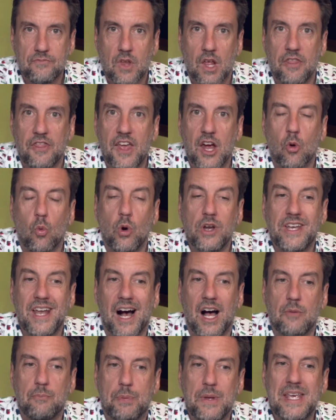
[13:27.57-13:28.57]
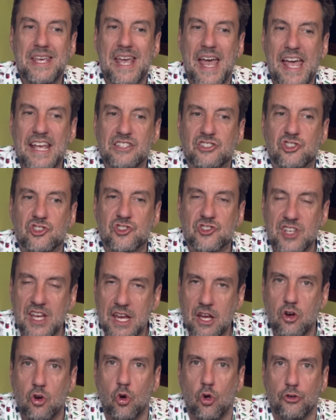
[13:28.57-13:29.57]
there would not be a
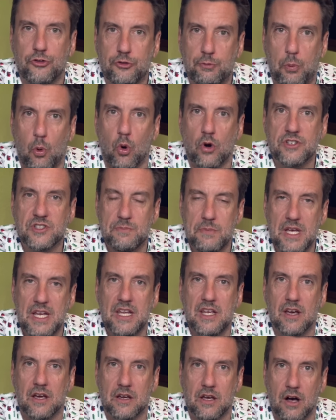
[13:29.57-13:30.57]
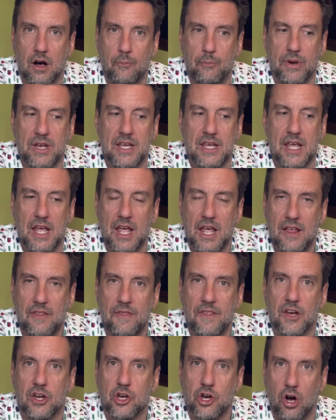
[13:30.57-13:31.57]
single sports media company in
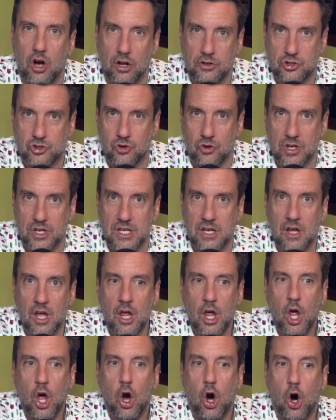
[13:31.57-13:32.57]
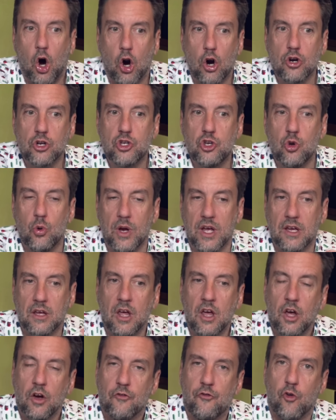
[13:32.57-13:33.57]
the country arguing
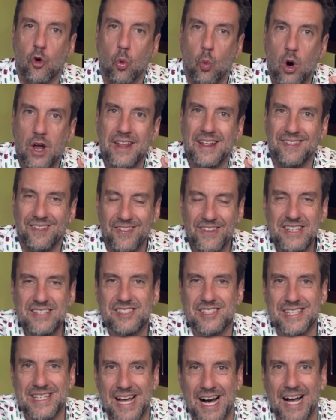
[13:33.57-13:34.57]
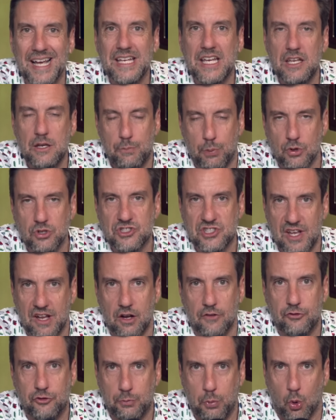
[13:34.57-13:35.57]
for what at least ninety percent
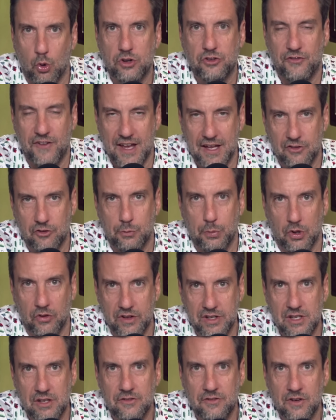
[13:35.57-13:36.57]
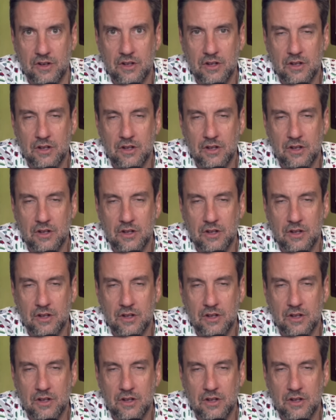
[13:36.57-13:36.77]
of sports fans believe.